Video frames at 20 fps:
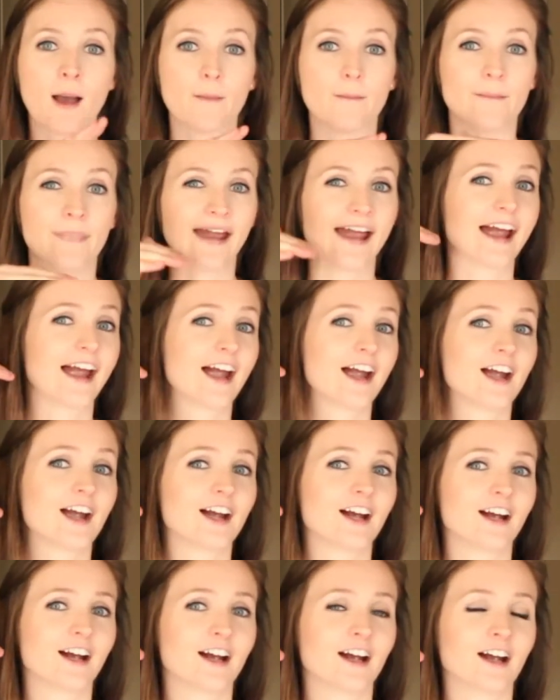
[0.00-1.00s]

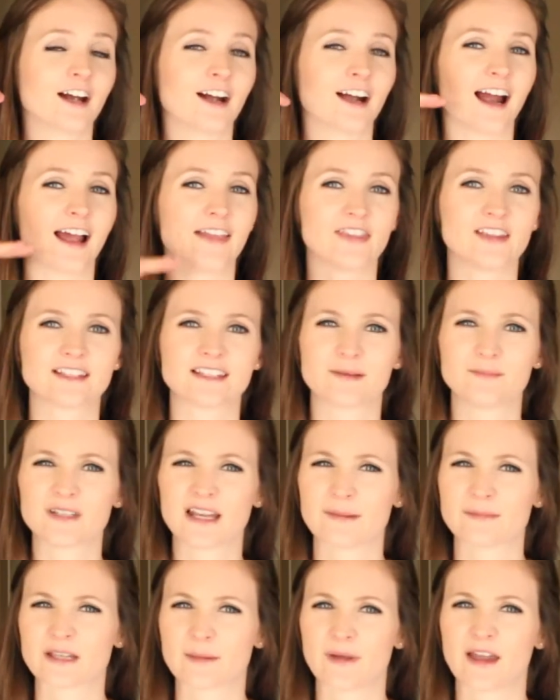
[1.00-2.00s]
bear, and then
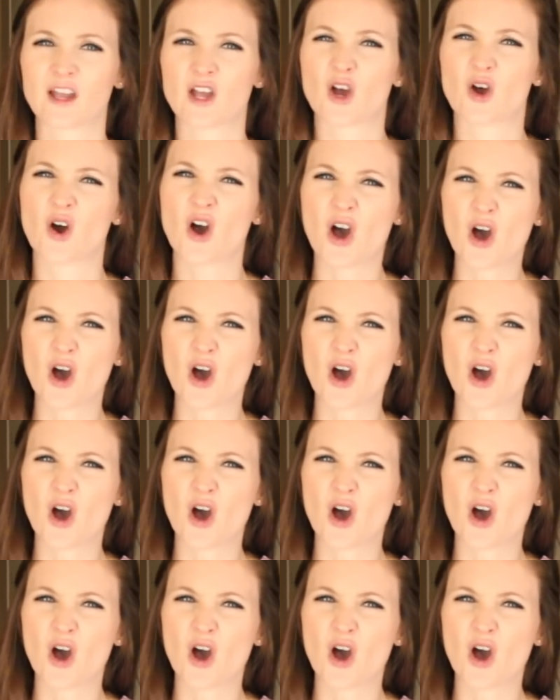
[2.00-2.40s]
sometimes I might go,